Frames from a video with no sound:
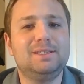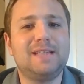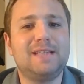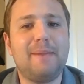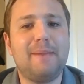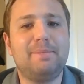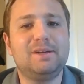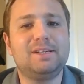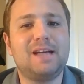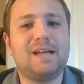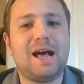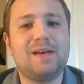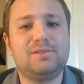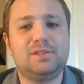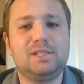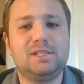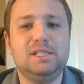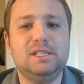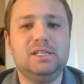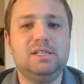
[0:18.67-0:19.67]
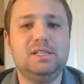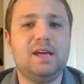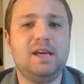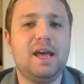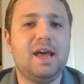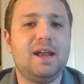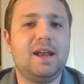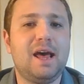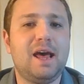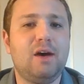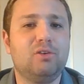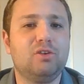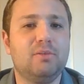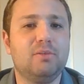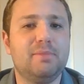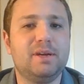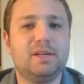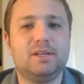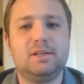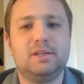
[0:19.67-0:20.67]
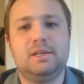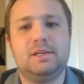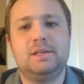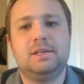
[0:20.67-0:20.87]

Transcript: Zabatowski, and Helderman.